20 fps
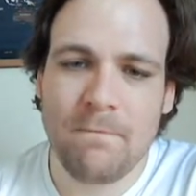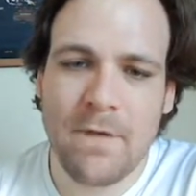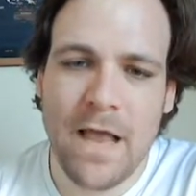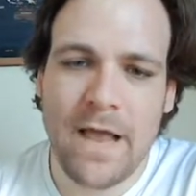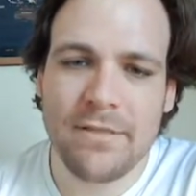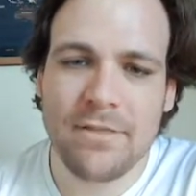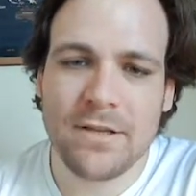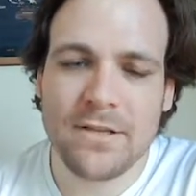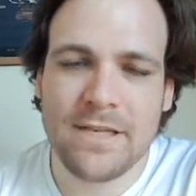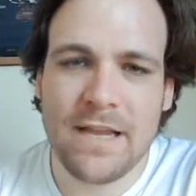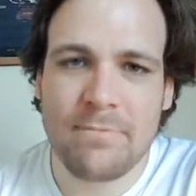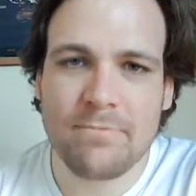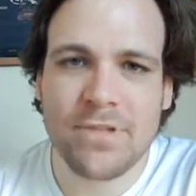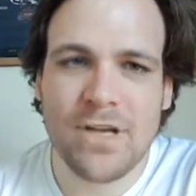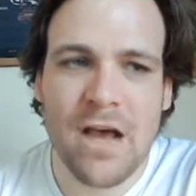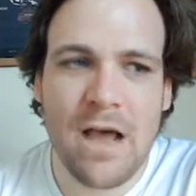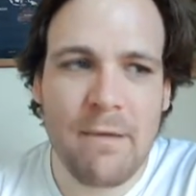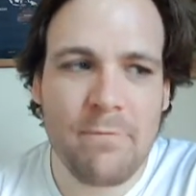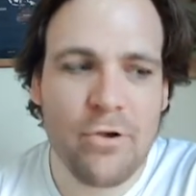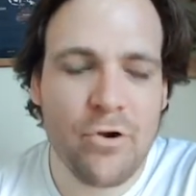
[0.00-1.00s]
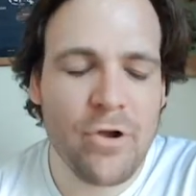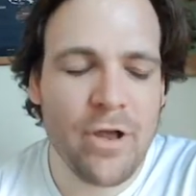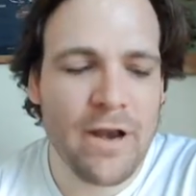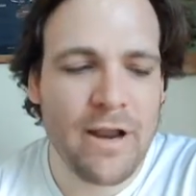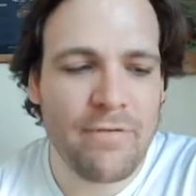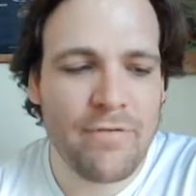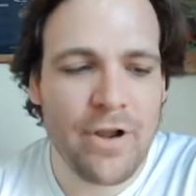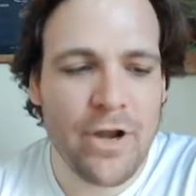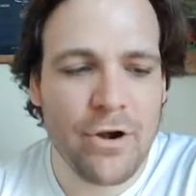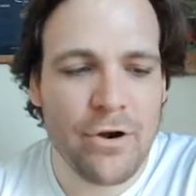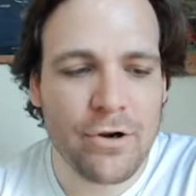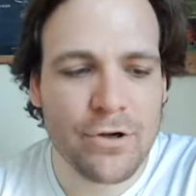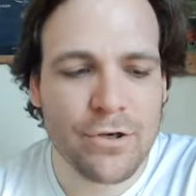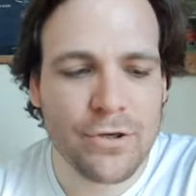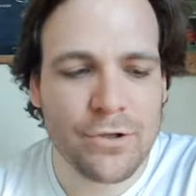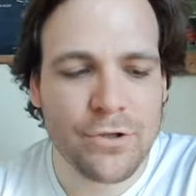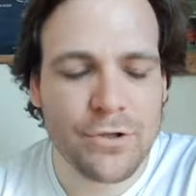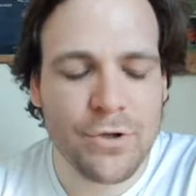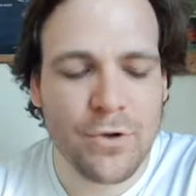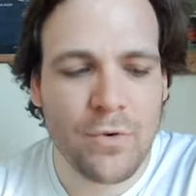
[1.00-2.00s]
At the same time, you can have
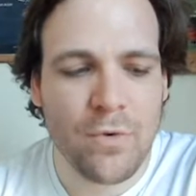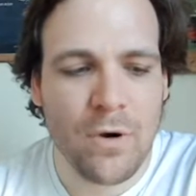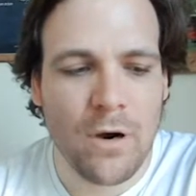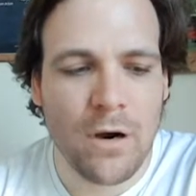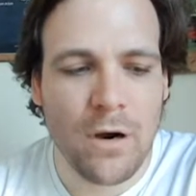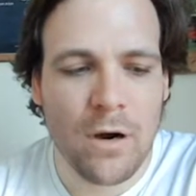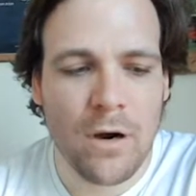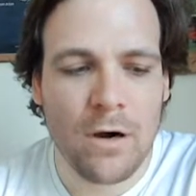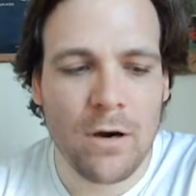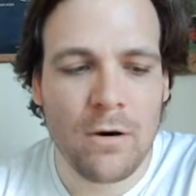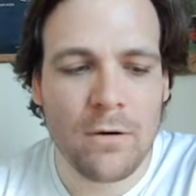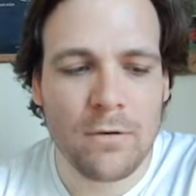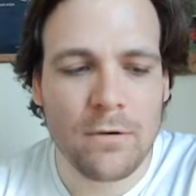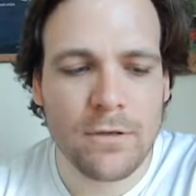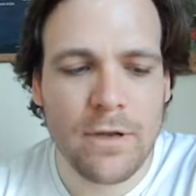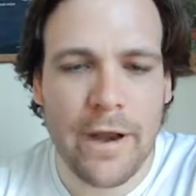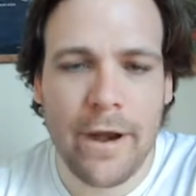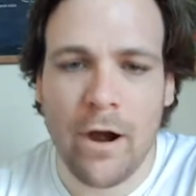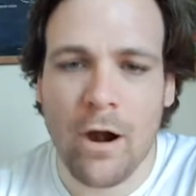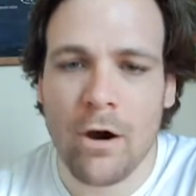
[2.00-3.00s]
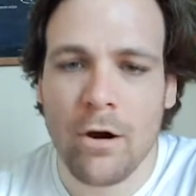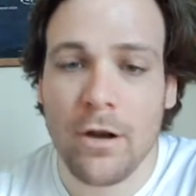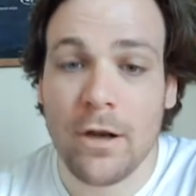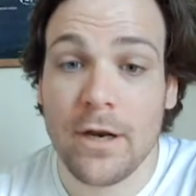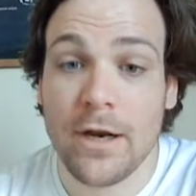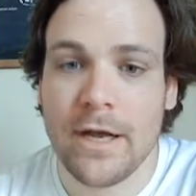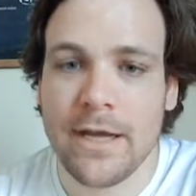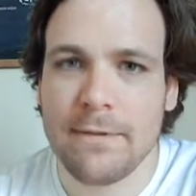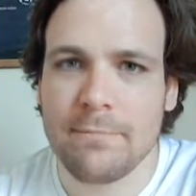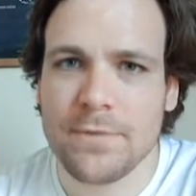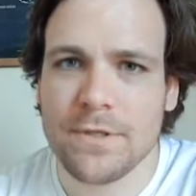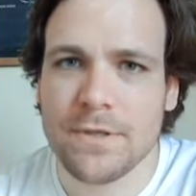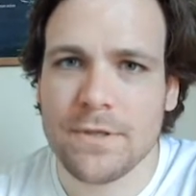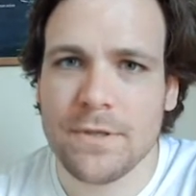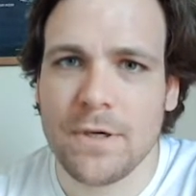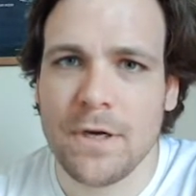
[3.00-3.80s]
characters who are archetypes,